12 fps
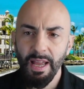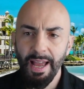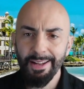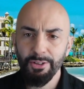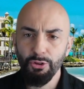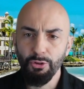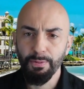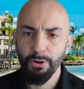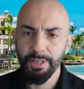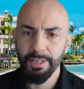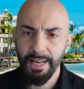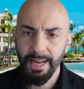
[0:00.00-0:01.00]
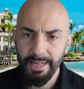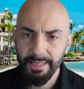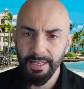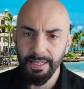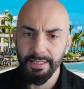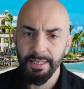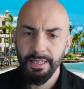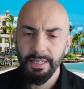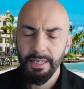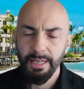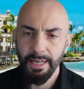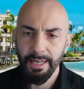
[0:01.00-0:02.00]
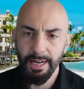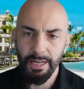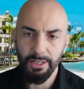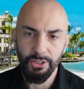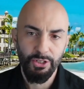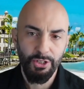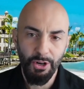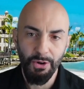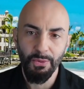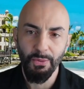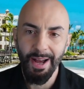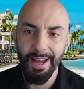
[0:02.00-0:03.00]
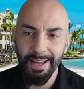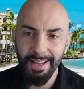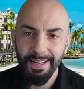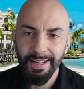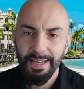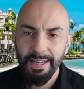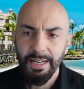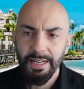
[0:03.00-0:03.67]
and you protect it in a certain way,